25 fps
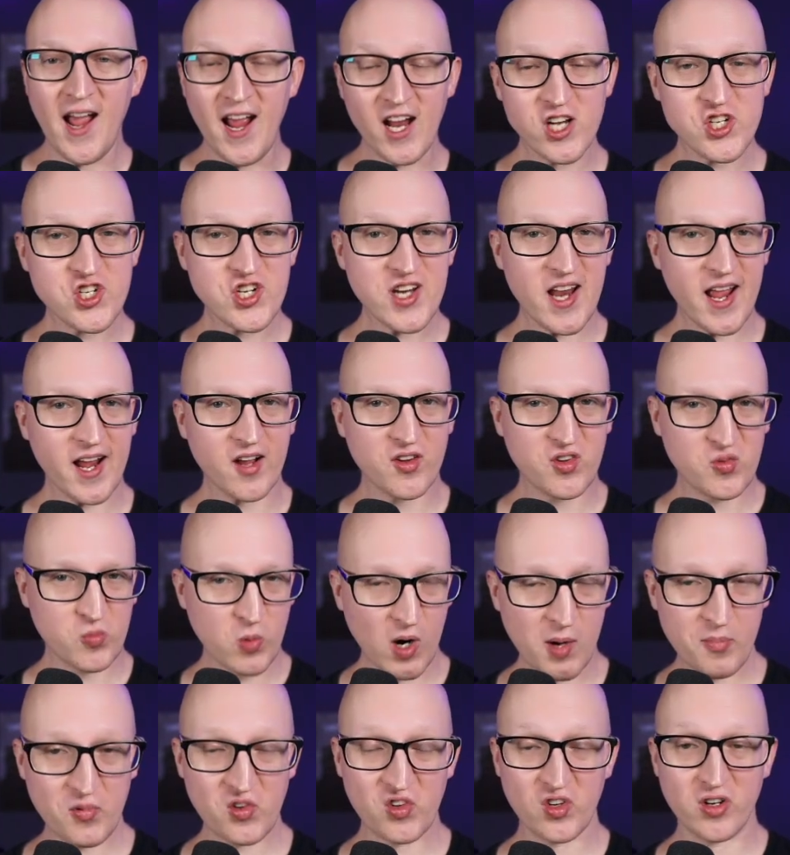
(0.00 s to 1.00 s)
Nginx
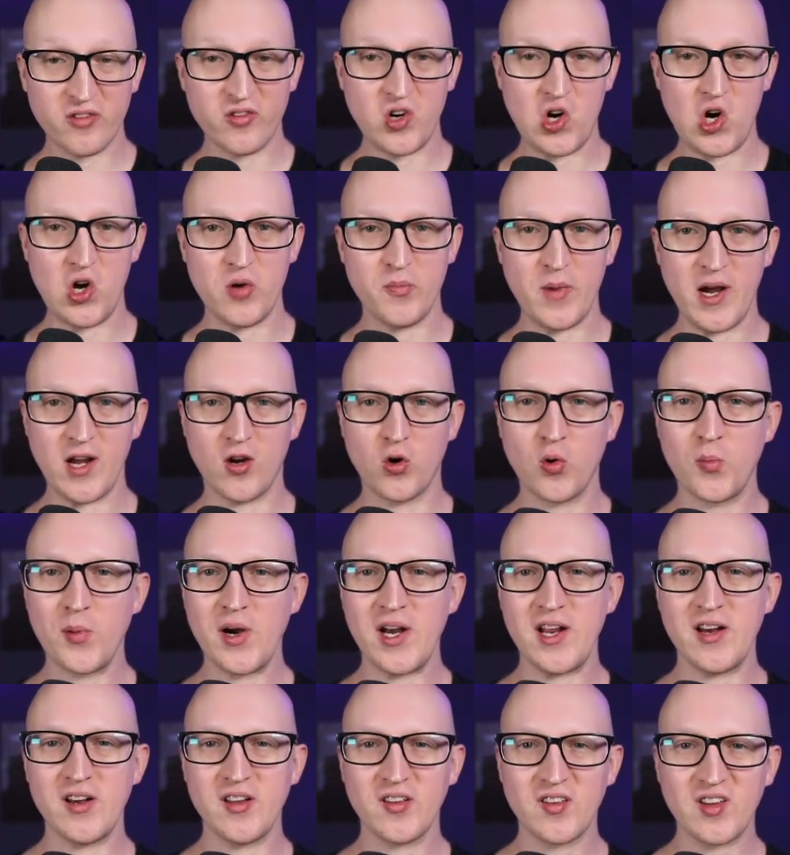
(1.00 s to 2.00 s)
web server on my
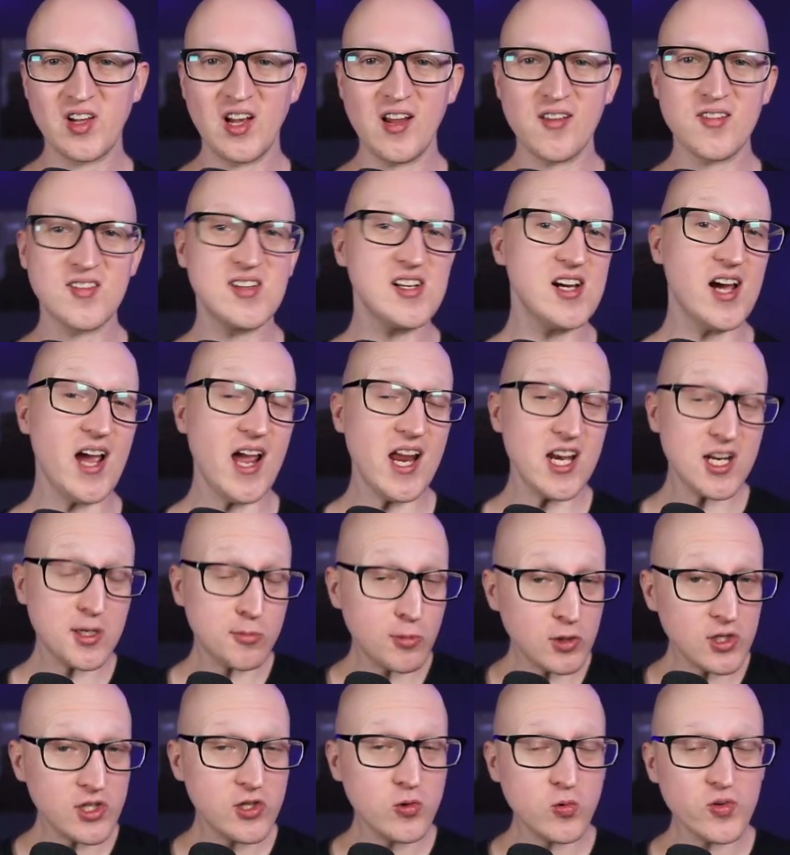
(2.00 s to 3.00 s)
Kubernetes cluster, and I
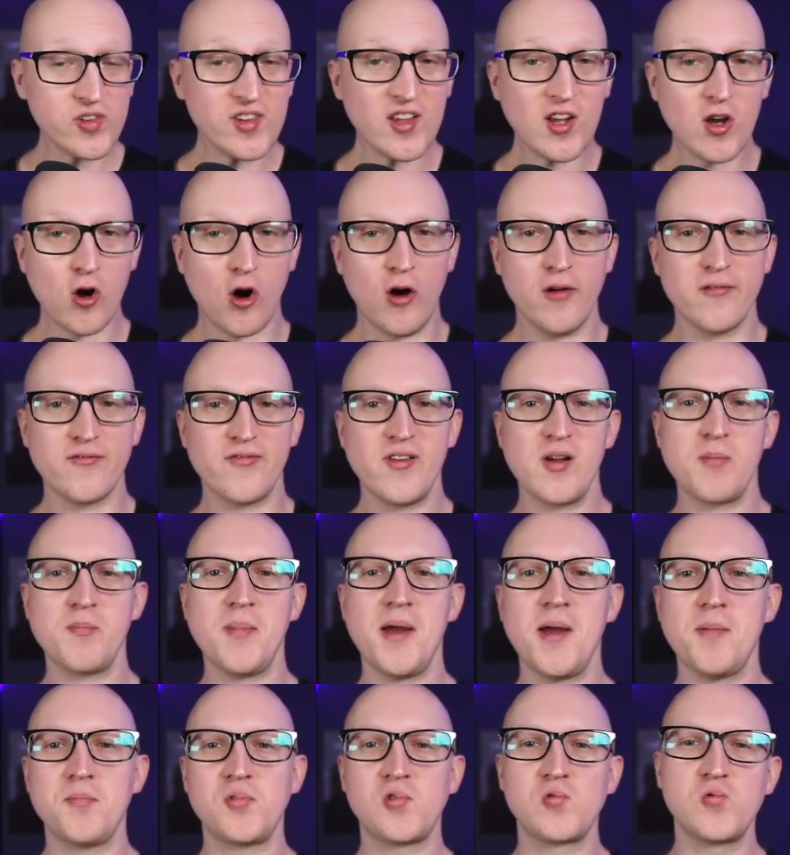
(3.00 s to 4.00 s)
will use the config
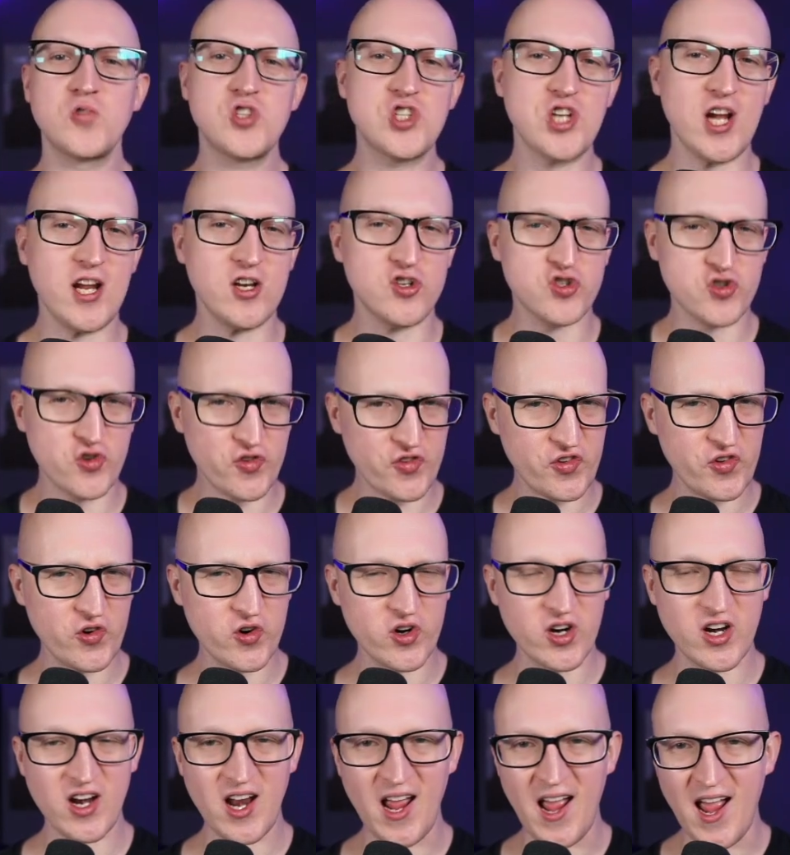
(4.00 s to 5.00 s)
map to change
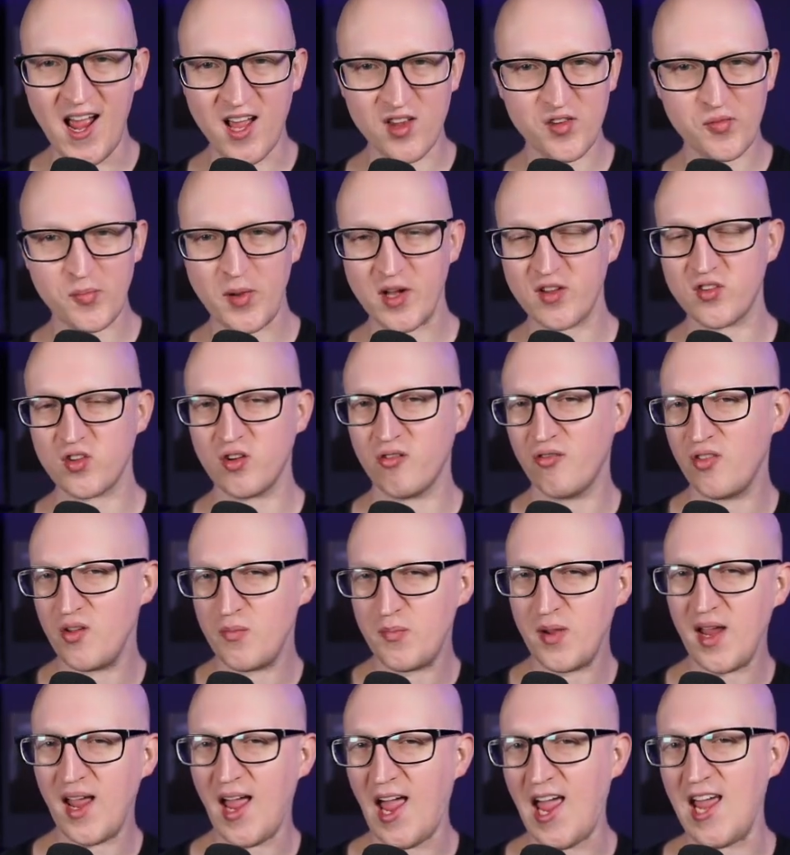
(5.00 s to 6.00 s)
certain aspects of the
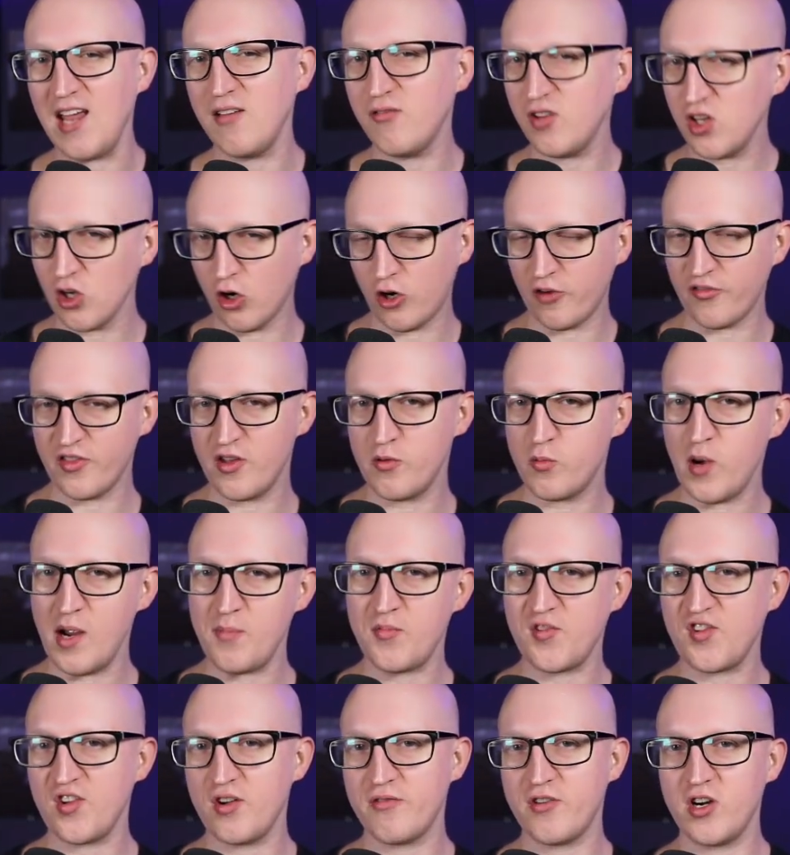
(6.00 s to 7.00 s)
behavior of the
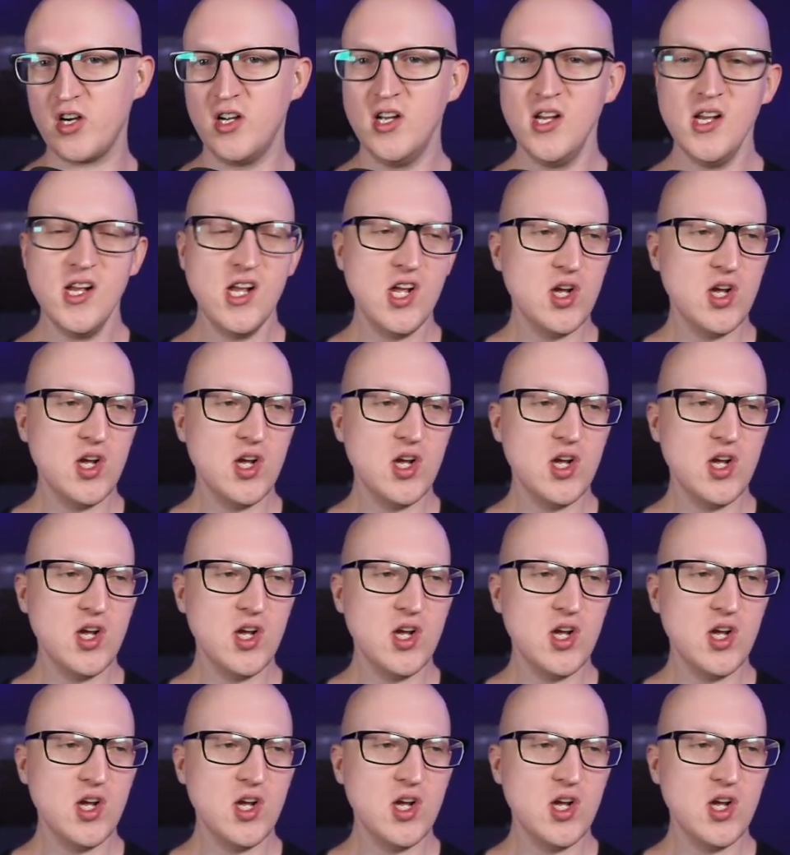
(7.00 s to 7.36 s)
web server